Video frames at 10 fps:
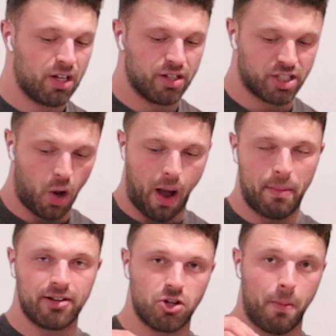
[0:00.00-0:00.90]
So I'm
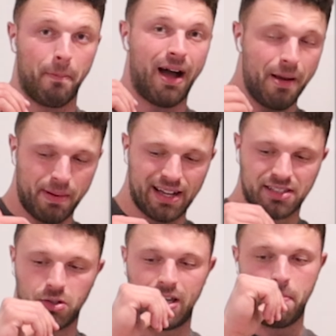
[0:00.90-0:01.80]
gonna do my
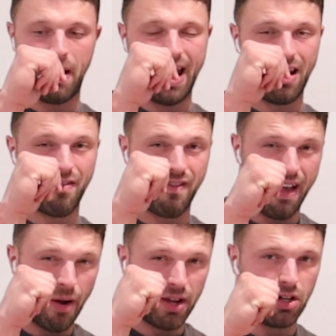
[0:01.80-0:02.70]
best to keep my hand
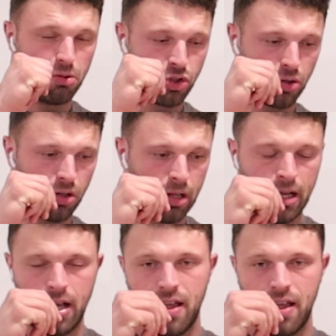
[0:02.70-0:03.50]
very neutral.